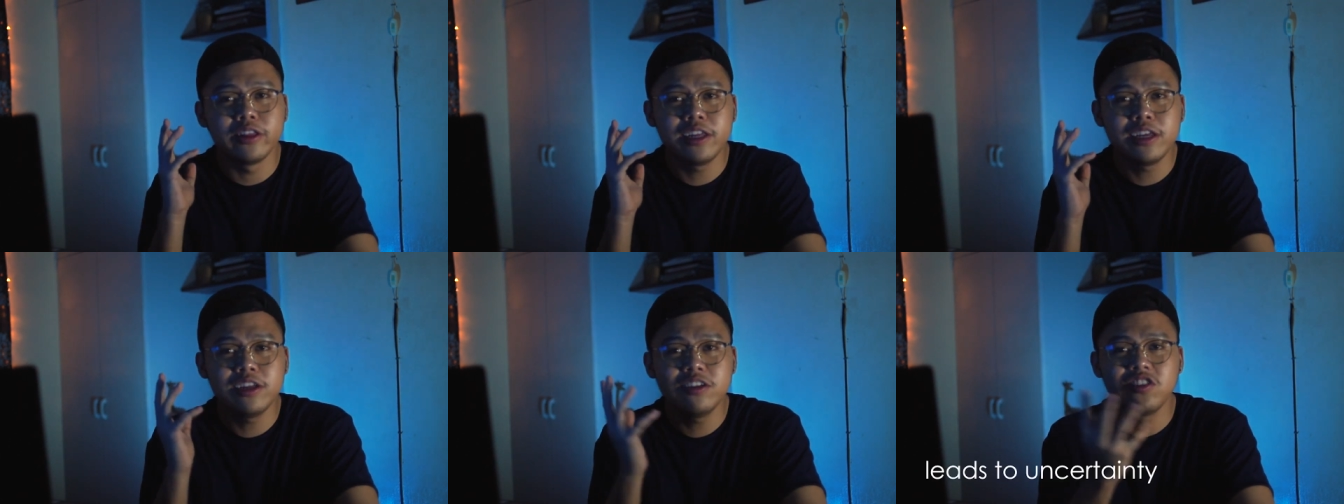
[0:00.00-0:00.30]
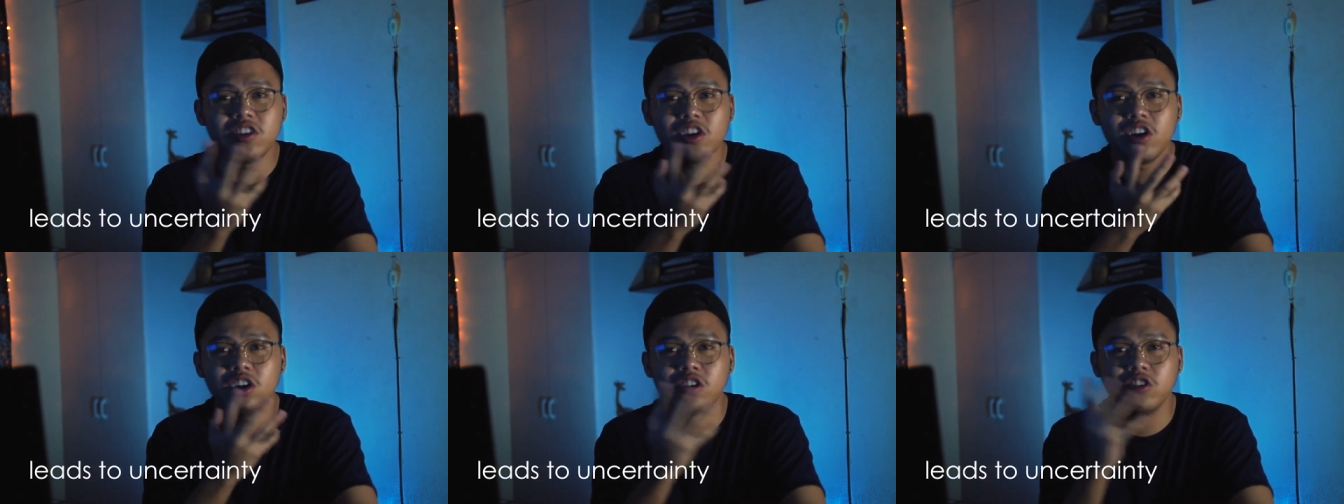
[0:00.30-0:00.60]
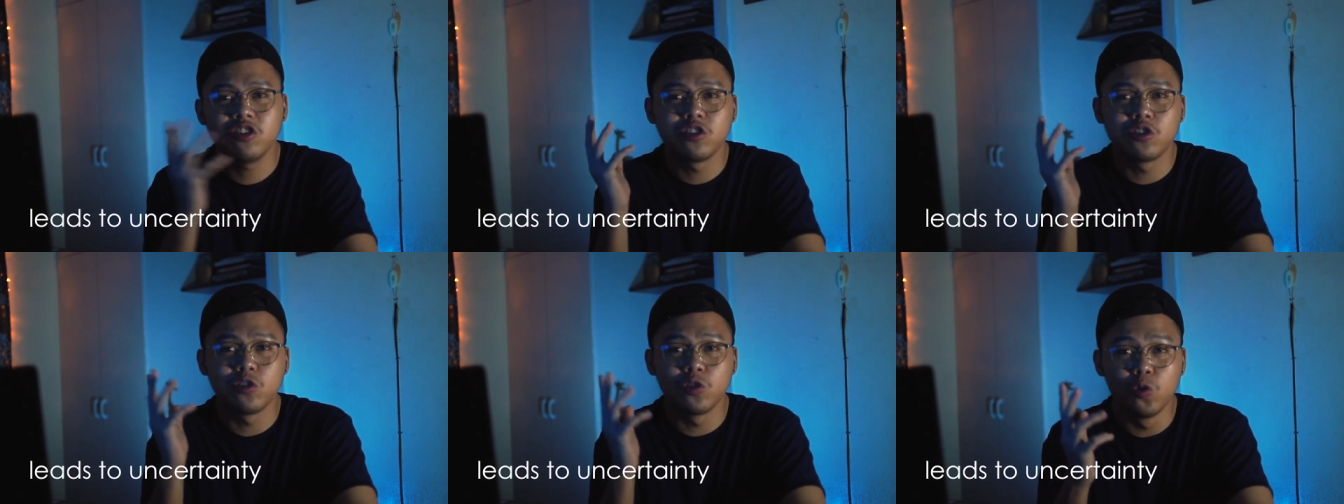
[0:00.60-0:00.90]
leads
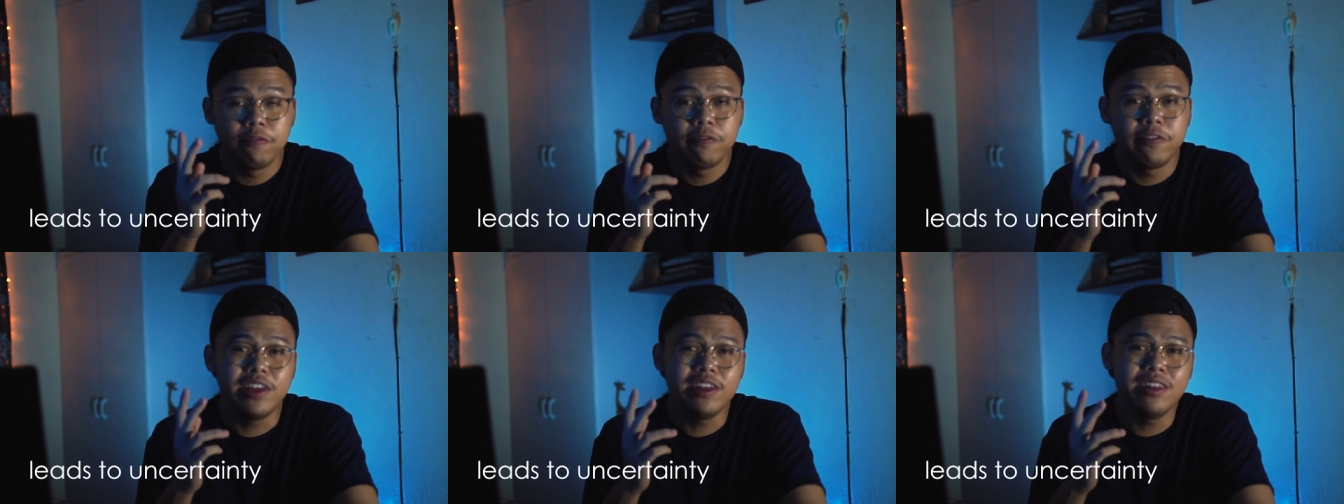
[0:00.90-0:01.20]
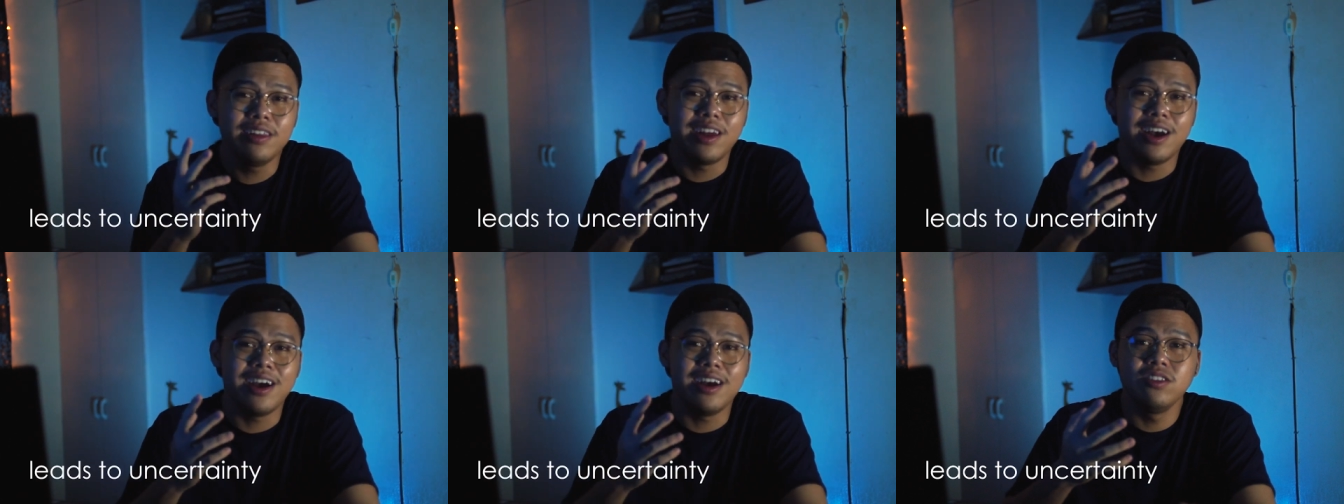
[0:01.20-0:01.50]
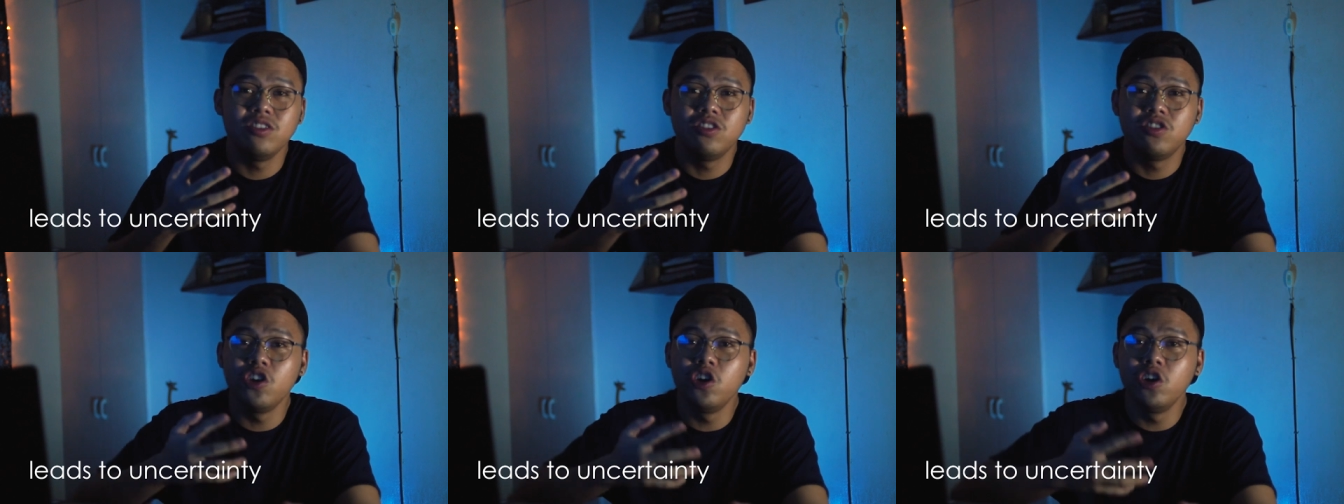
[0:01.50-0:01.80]
us to feel
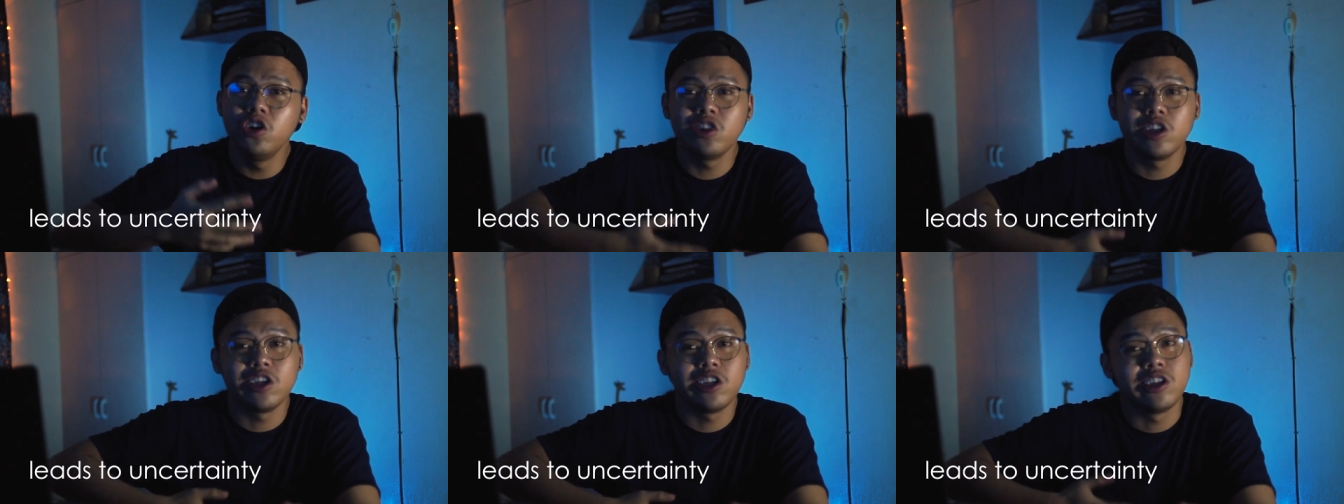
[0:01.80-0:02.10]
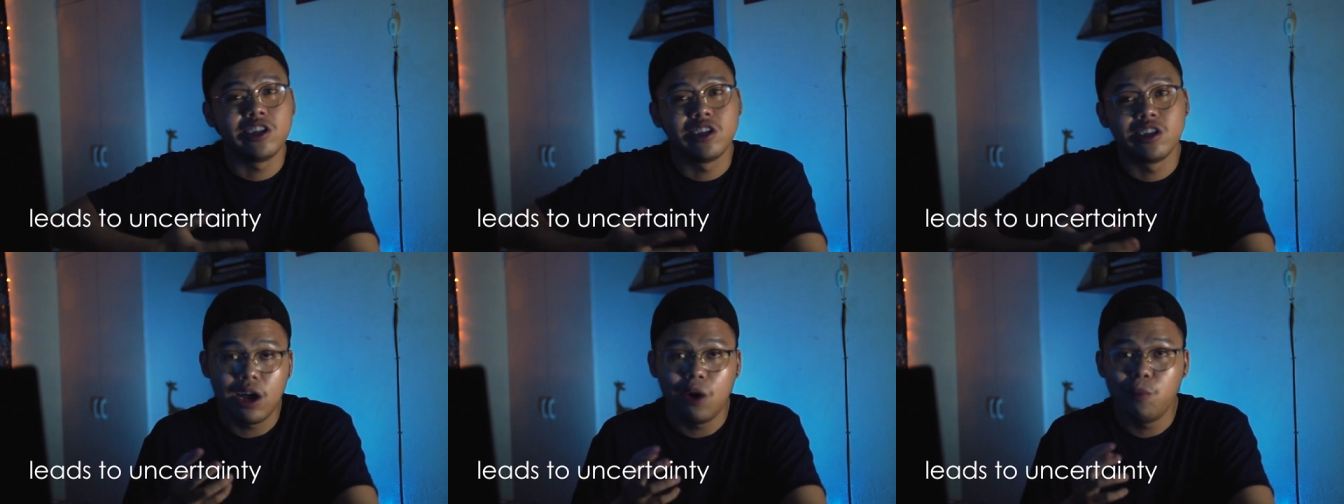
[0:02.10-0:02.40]
uncertain